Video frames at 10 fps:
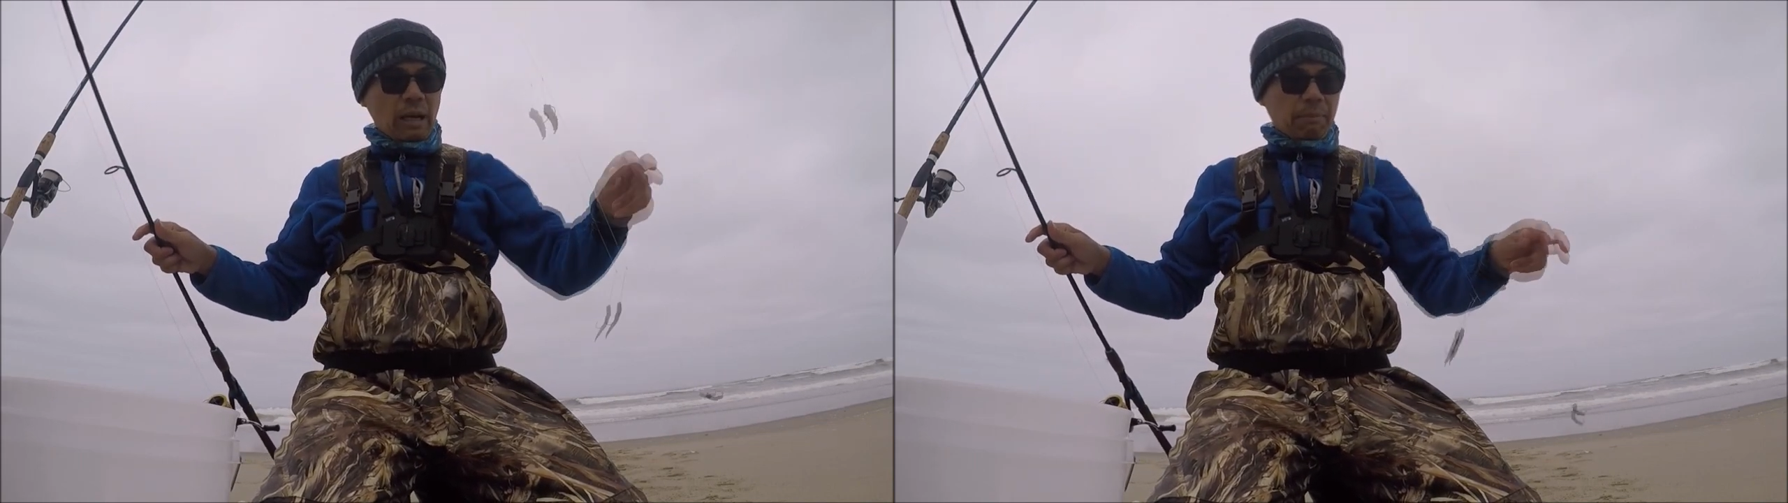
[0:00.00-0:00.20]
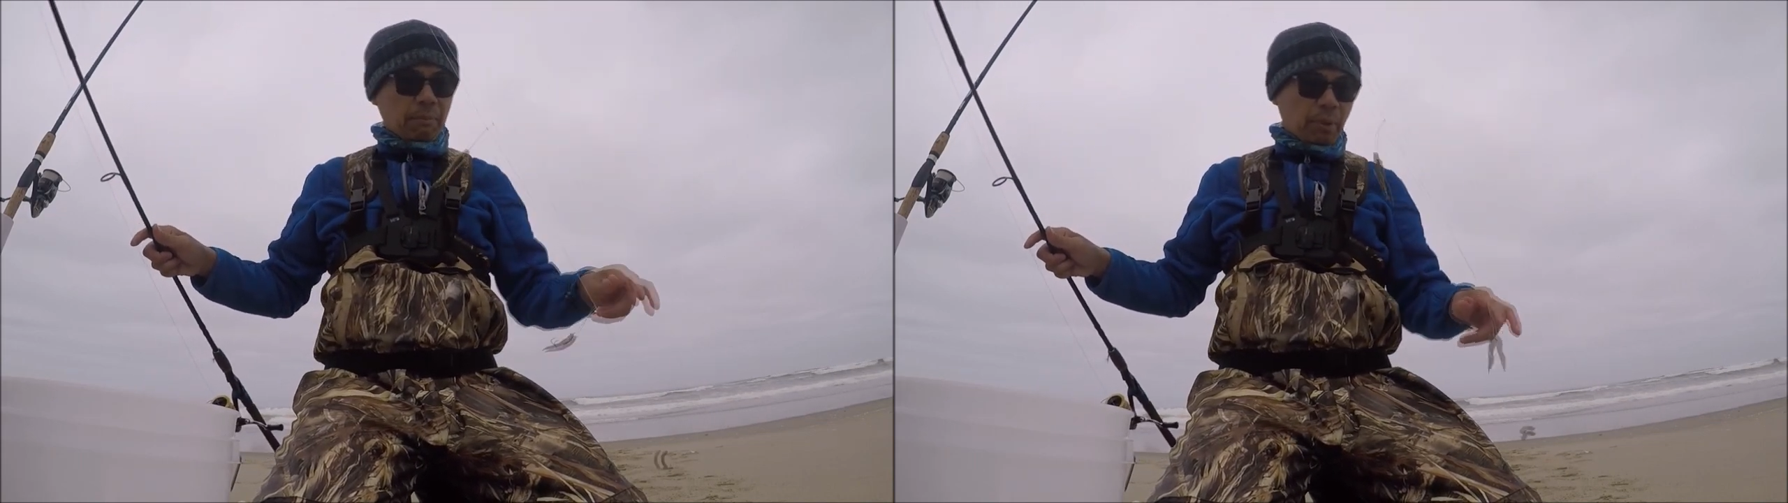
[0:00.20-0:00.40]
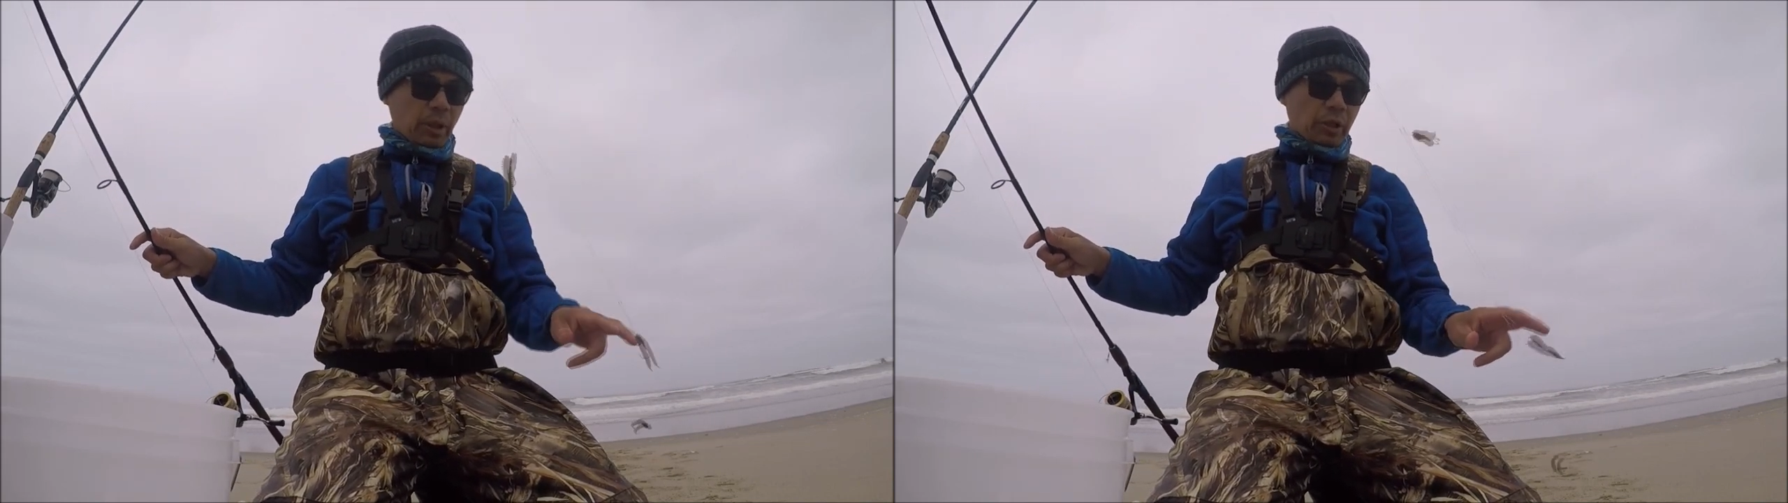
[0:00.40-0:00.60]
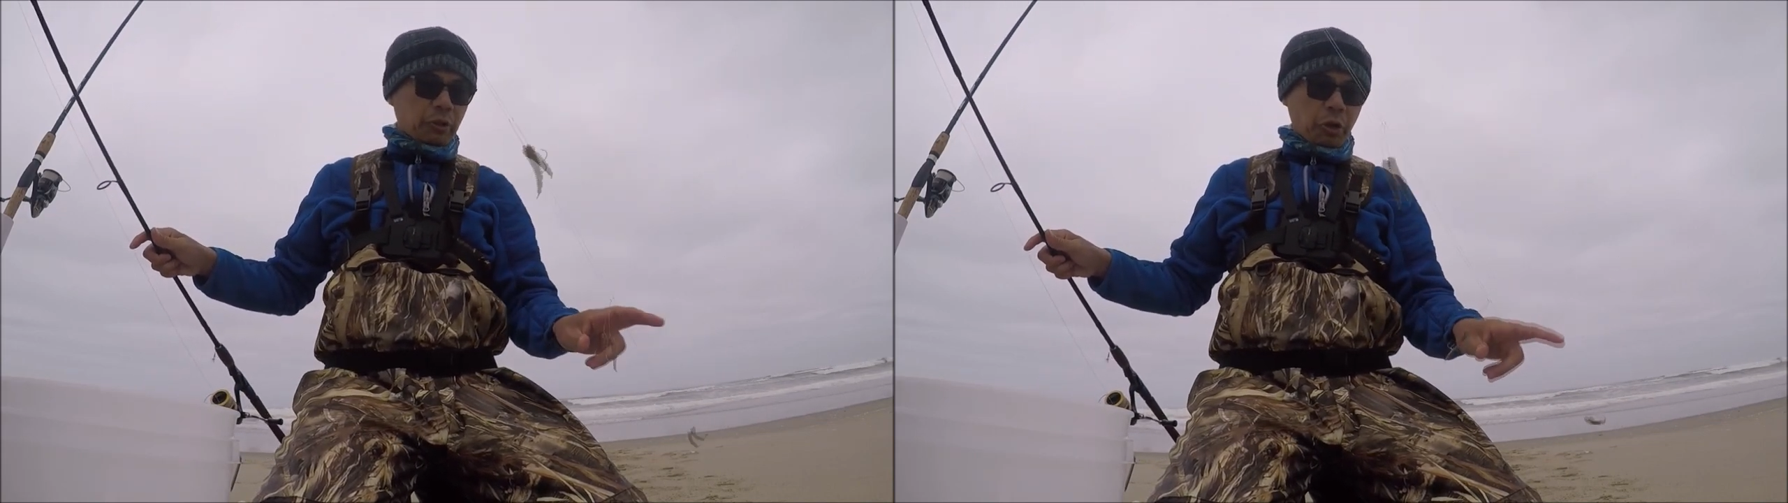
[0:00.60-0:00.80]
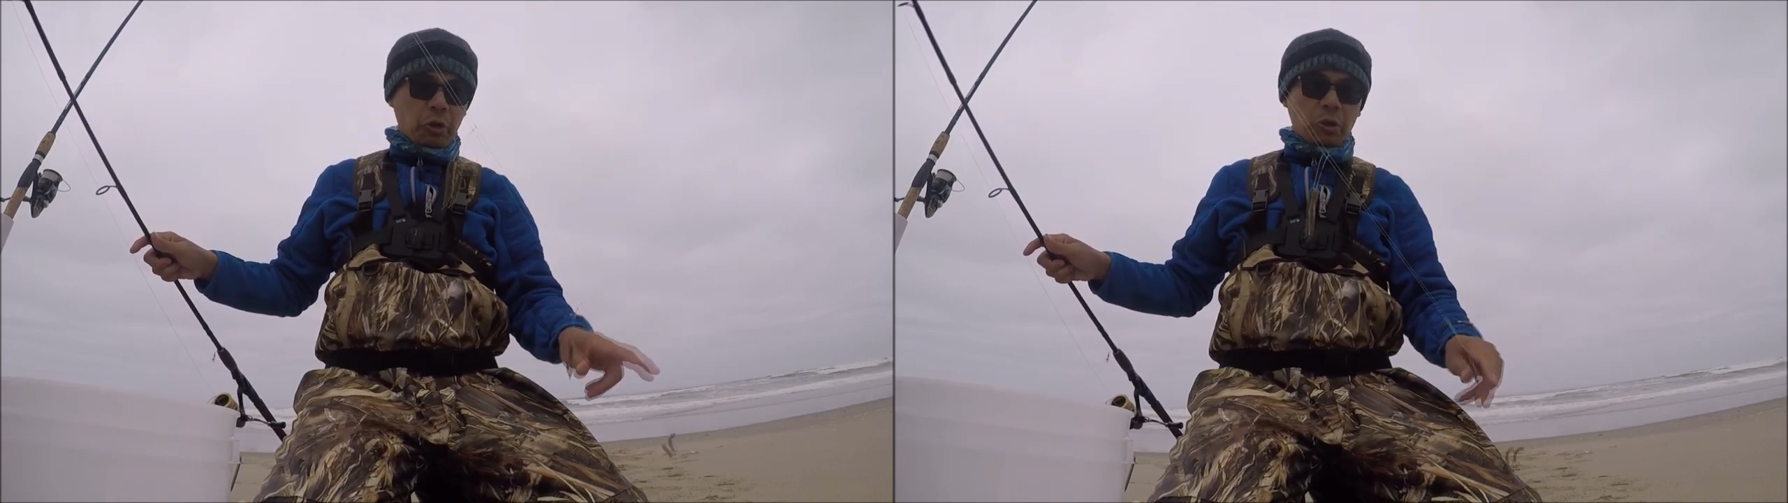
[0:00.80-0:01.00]
number
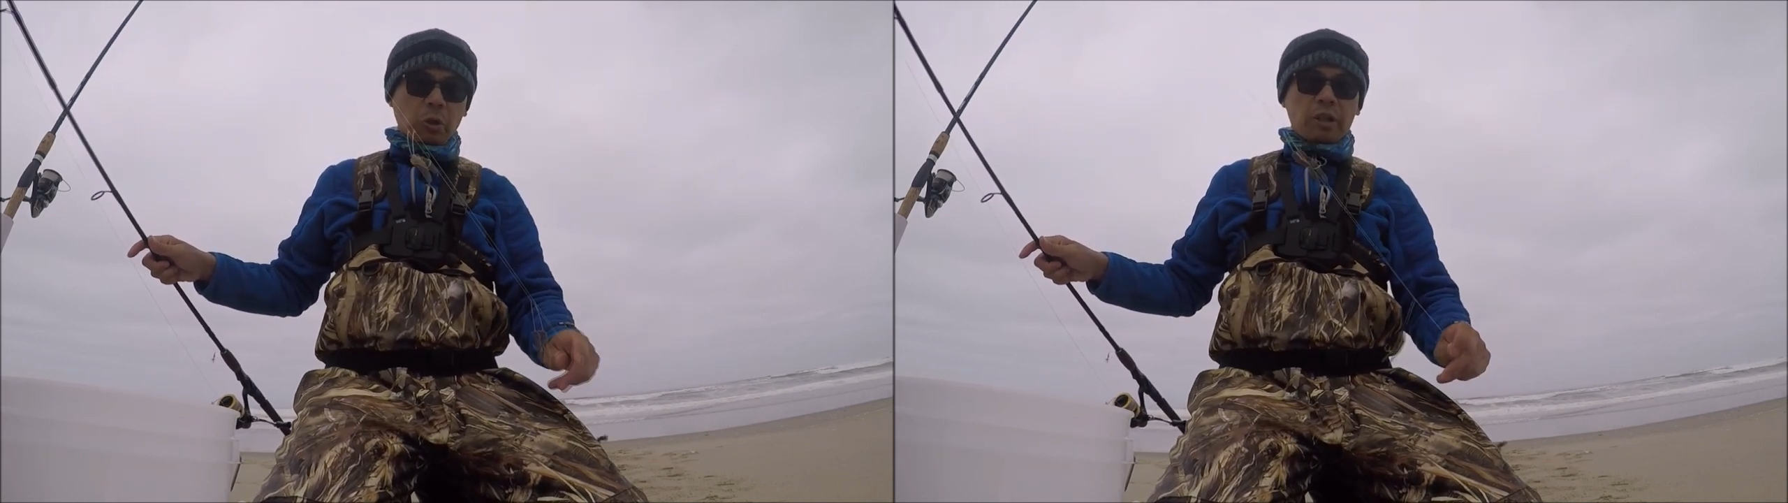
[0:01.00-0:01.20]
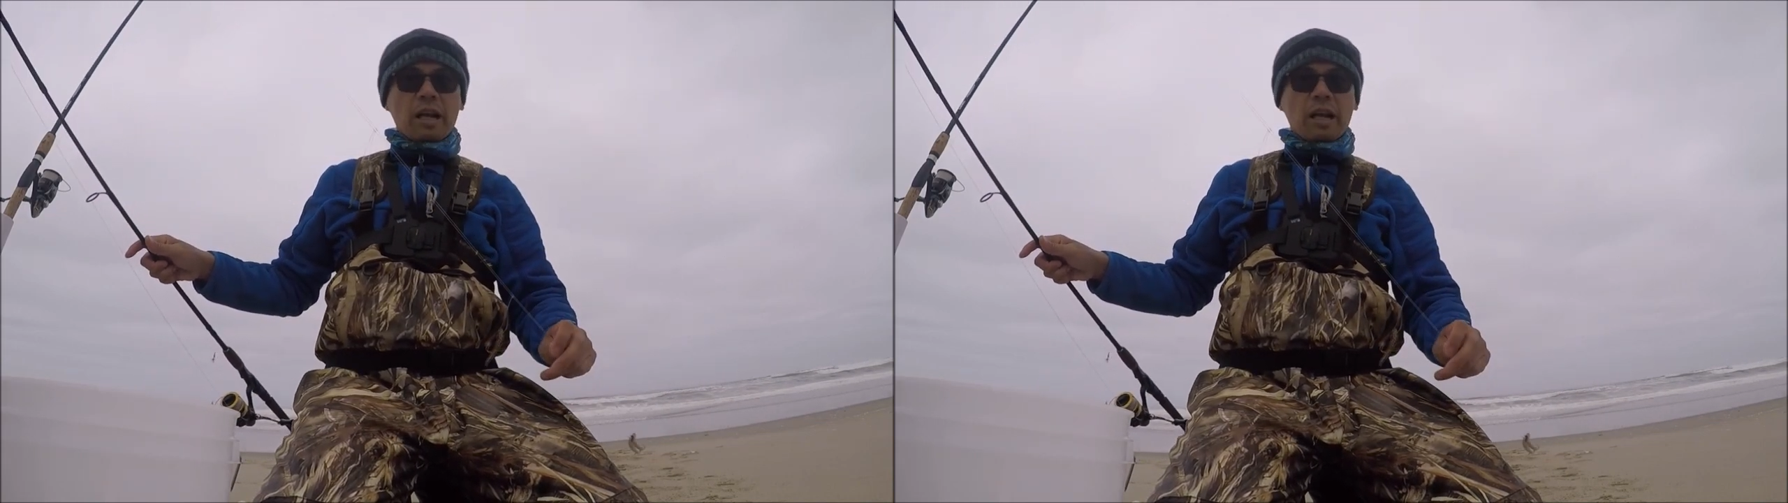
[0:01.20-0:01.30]
two